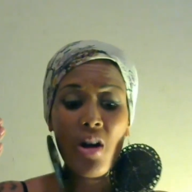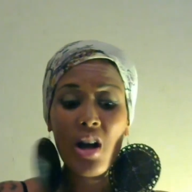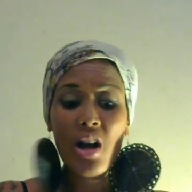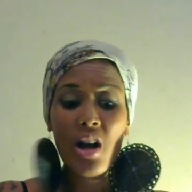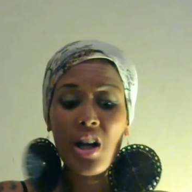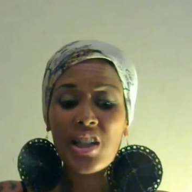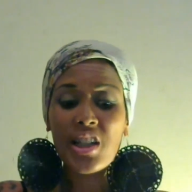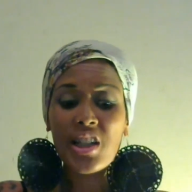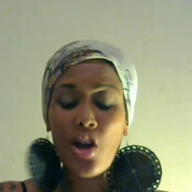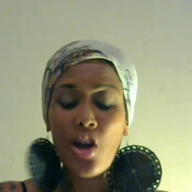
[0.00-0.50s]

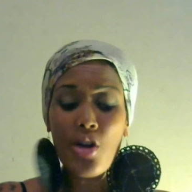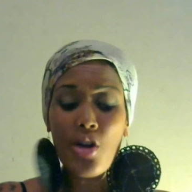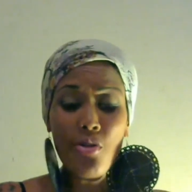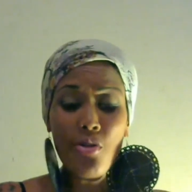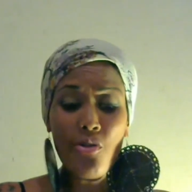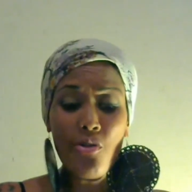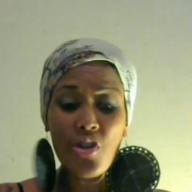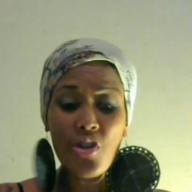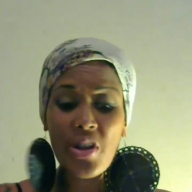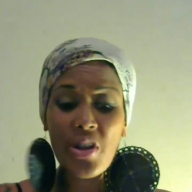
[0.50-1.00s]
eternal
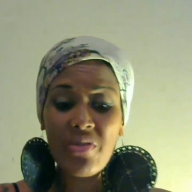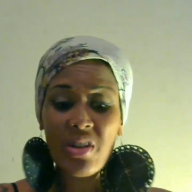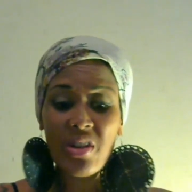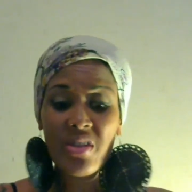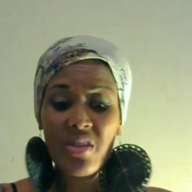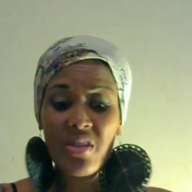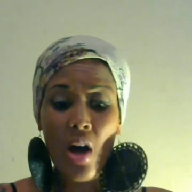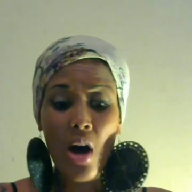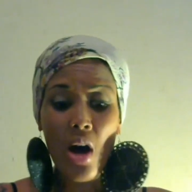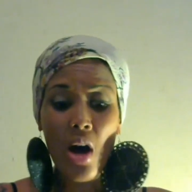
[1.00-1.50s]

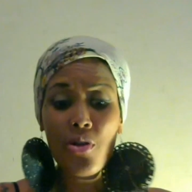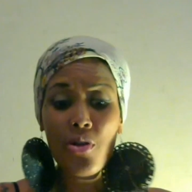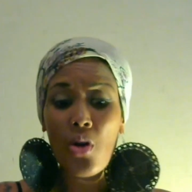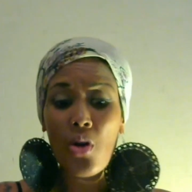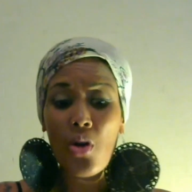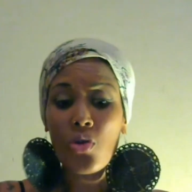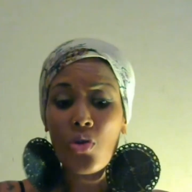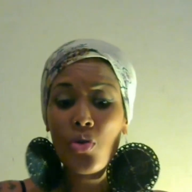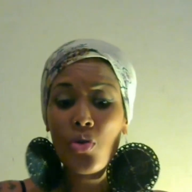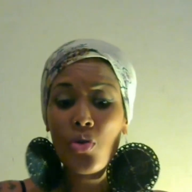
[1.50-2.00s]
forgiveness,
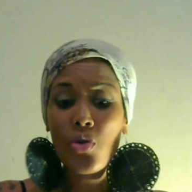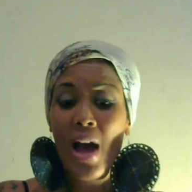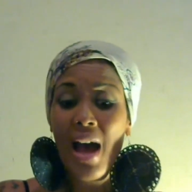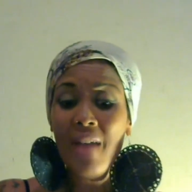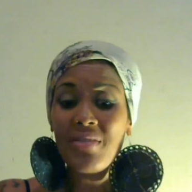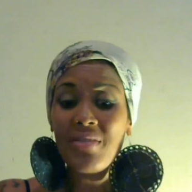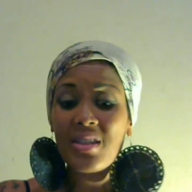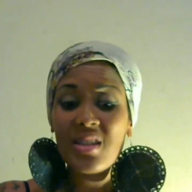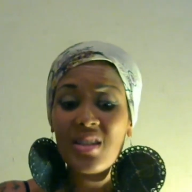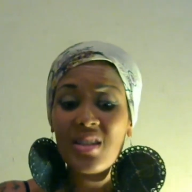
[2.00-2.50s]
although you
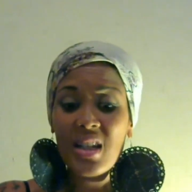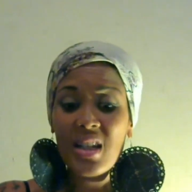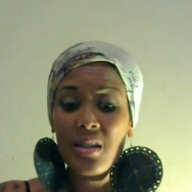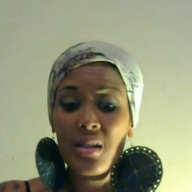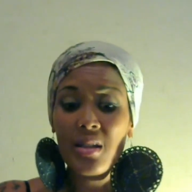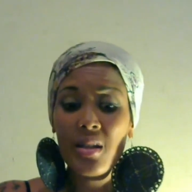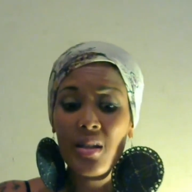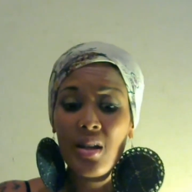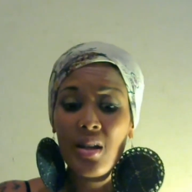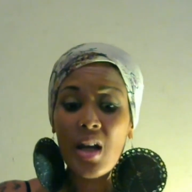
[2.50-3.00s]
have sinned,